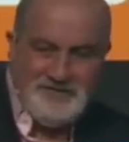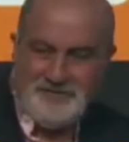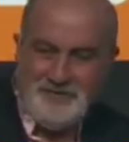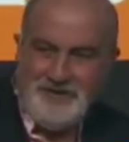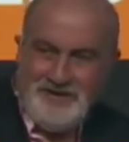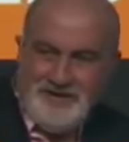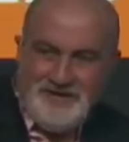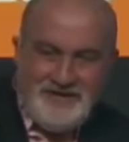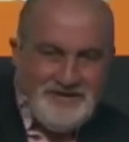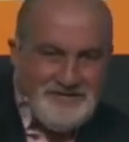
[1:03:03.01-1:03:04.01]
So
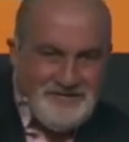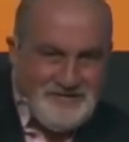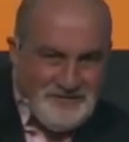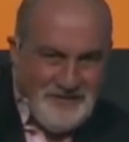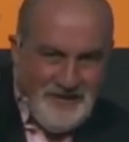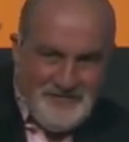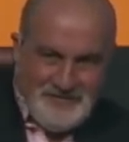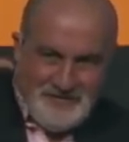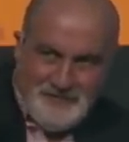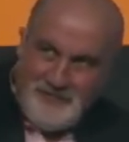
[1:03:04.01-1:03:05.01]
it so
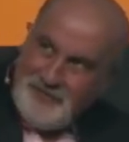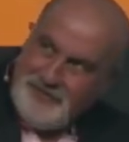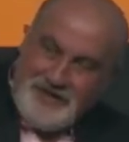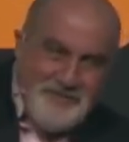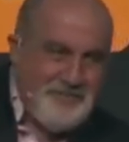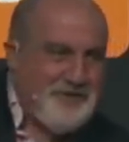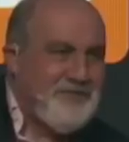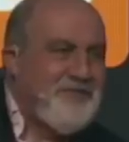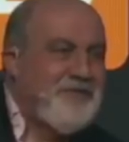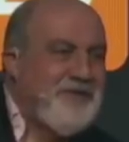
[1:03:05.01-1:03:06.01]
happened that when we looked at the
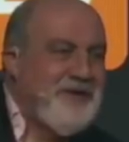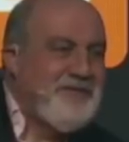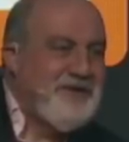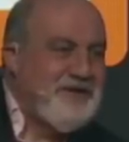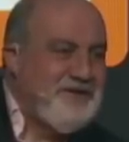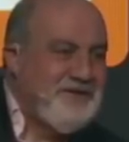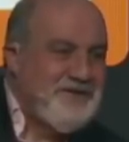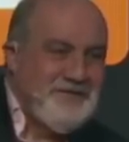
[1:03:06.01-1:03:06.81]
bottom of the lemonade